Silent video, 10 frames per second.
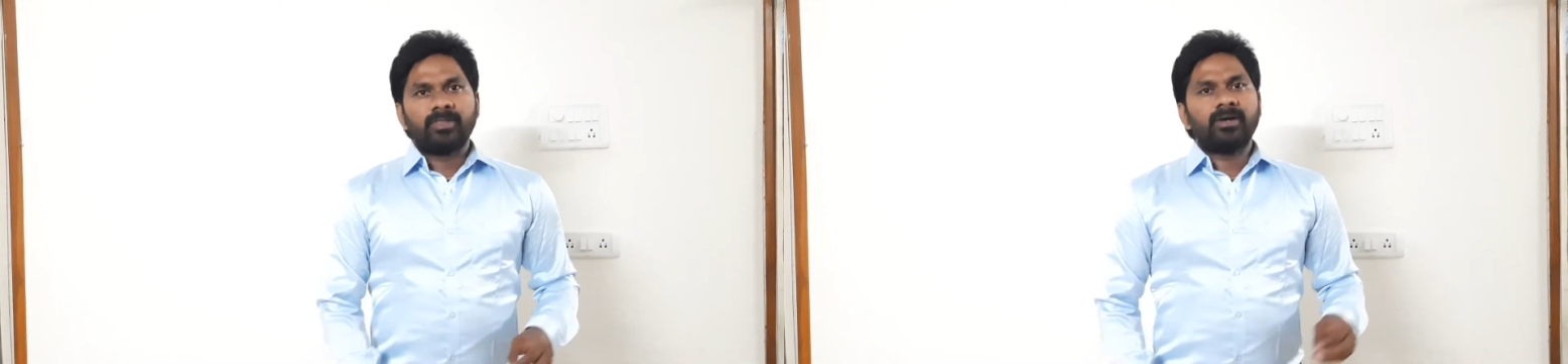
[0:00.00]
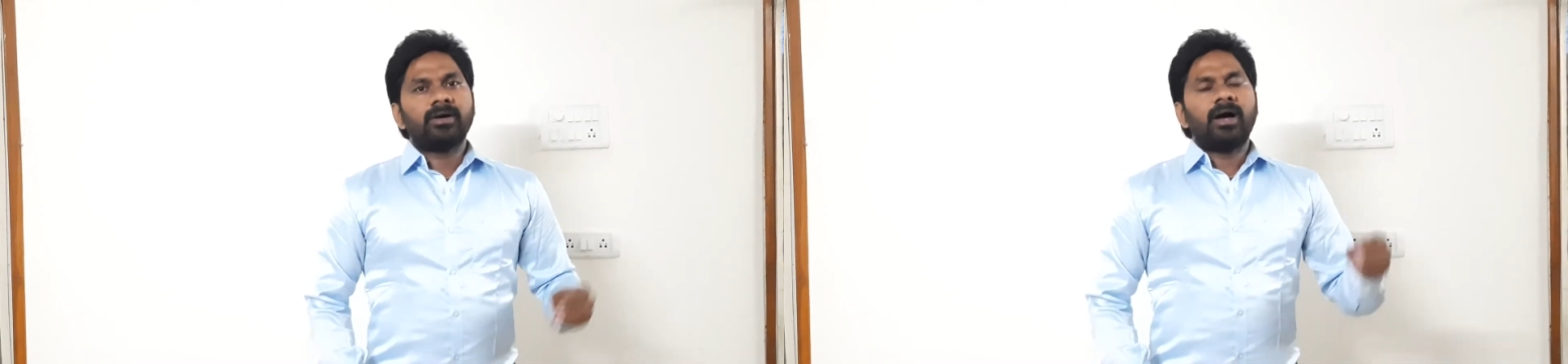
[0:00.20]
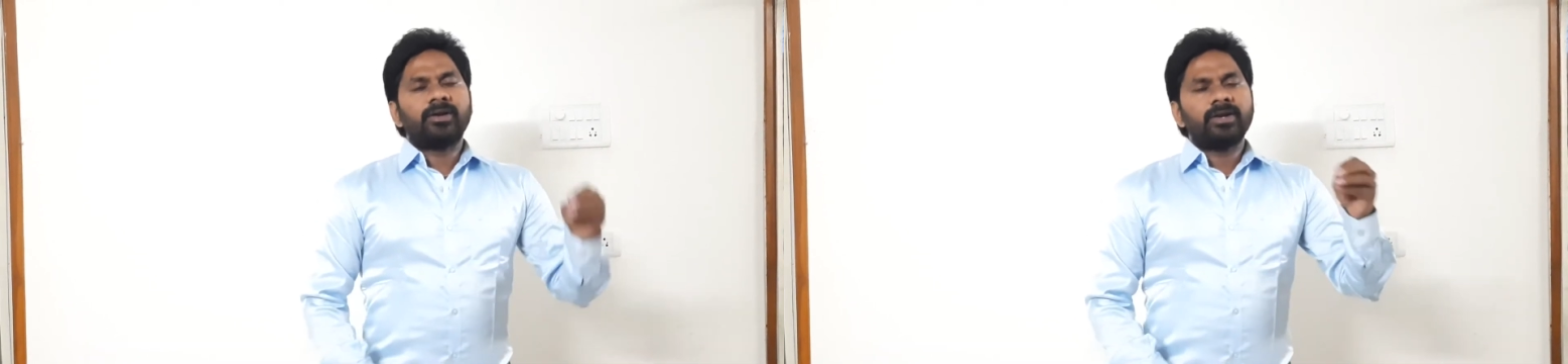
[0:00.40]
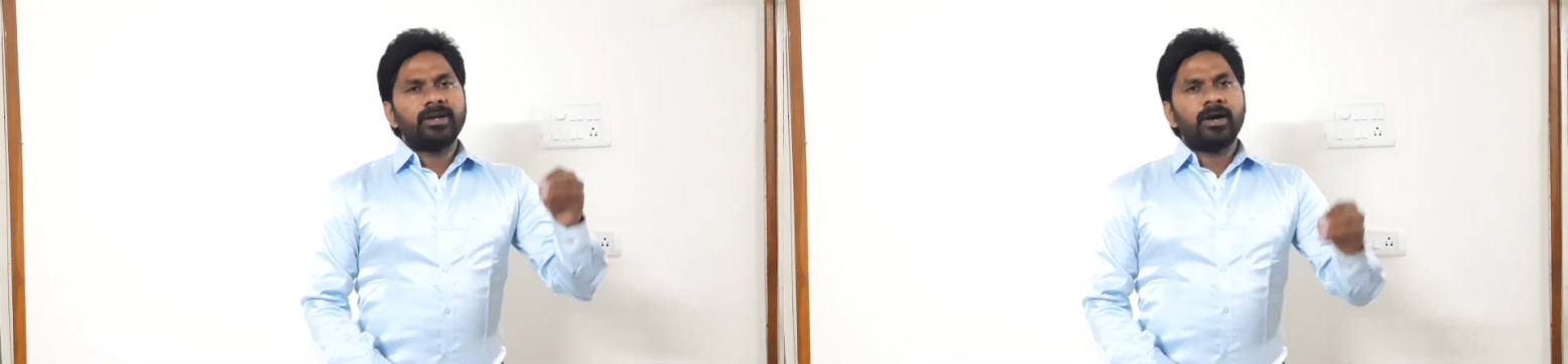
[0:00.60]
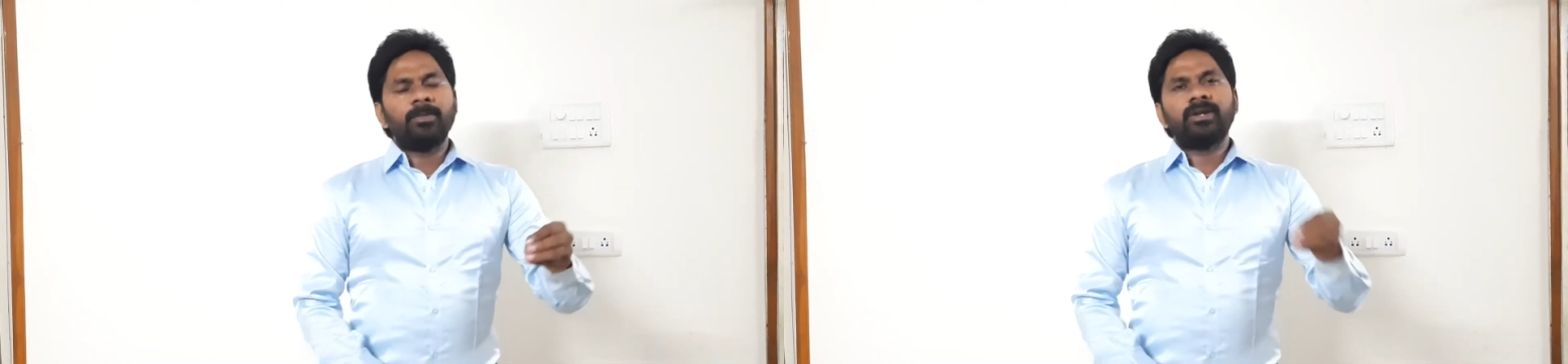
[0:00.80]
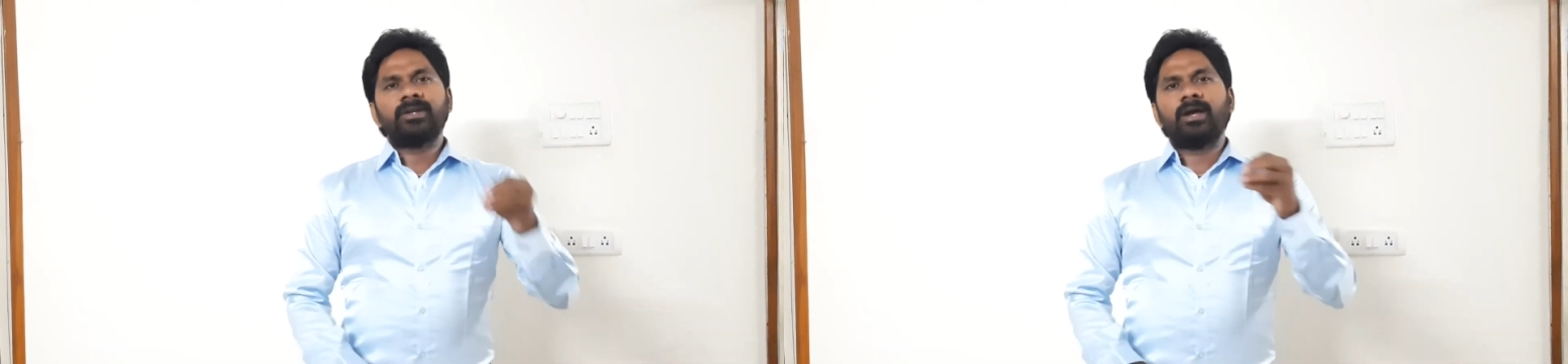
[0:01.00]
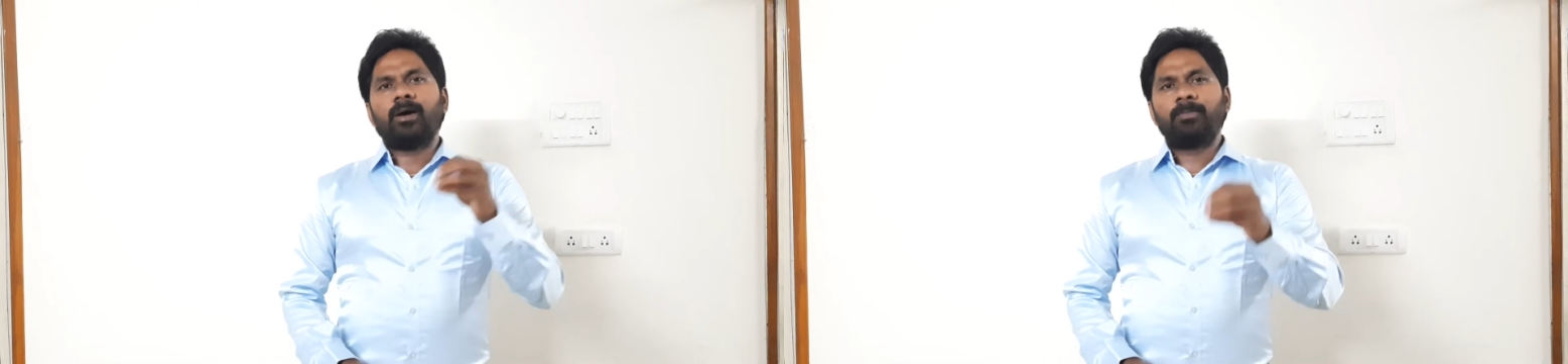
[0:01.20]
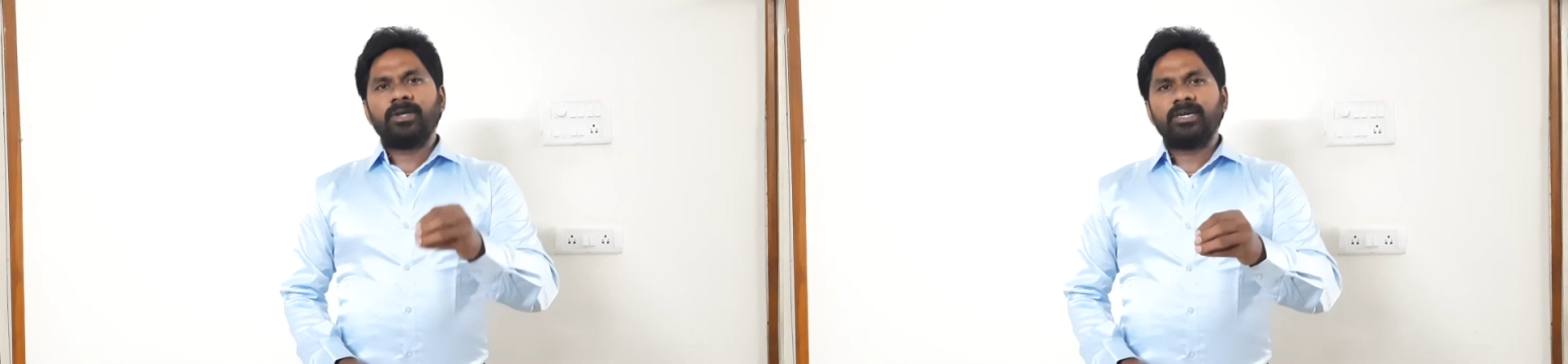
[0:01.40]
The trigonometry
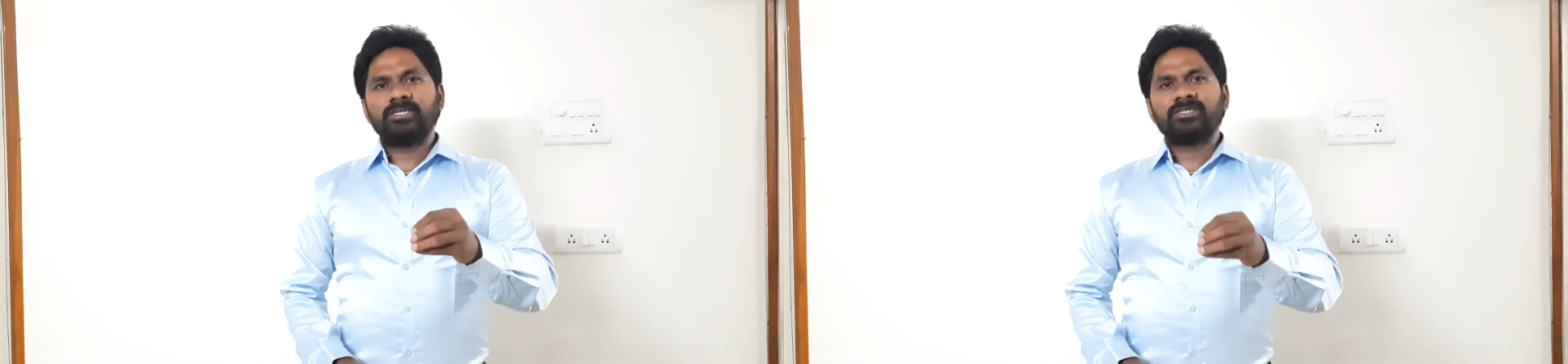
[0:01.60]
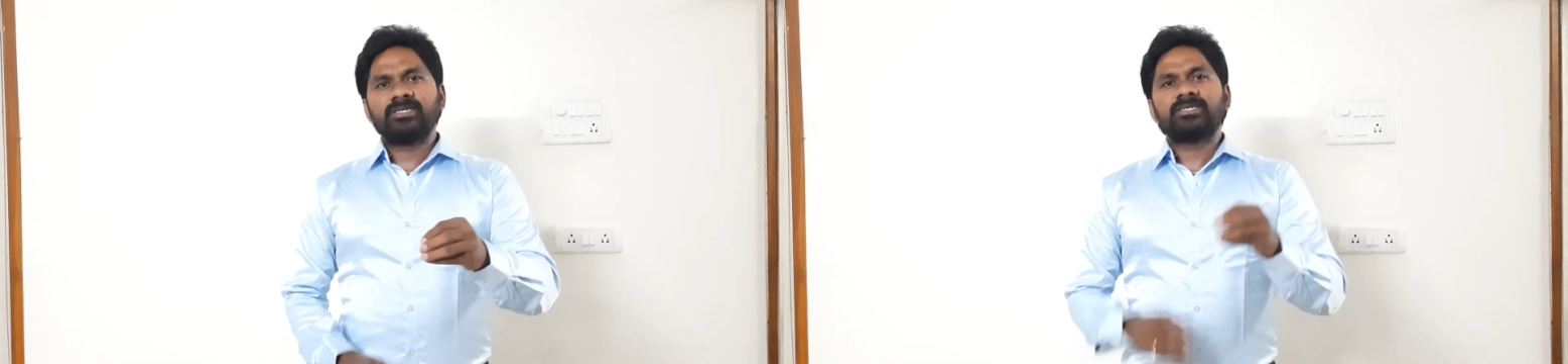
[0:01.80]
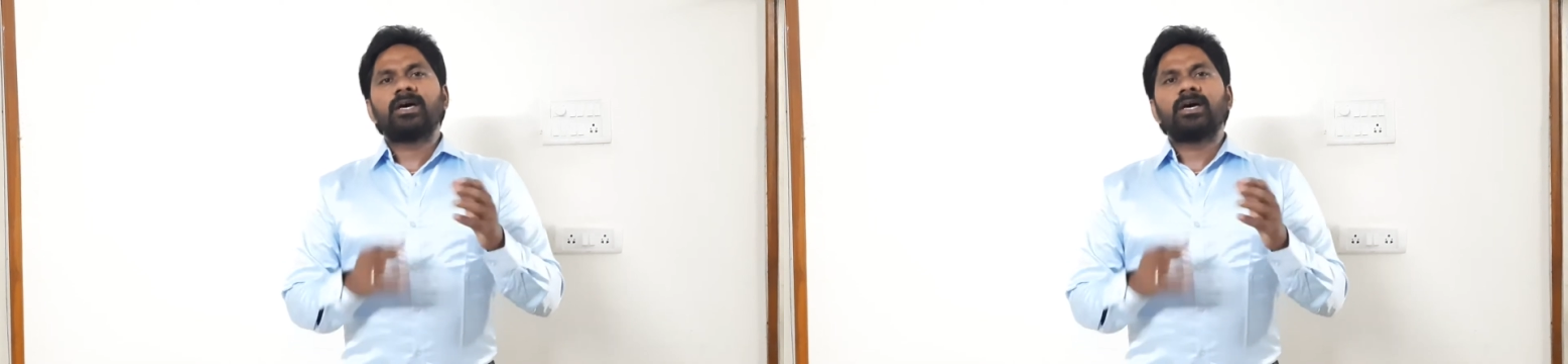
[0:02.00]
applications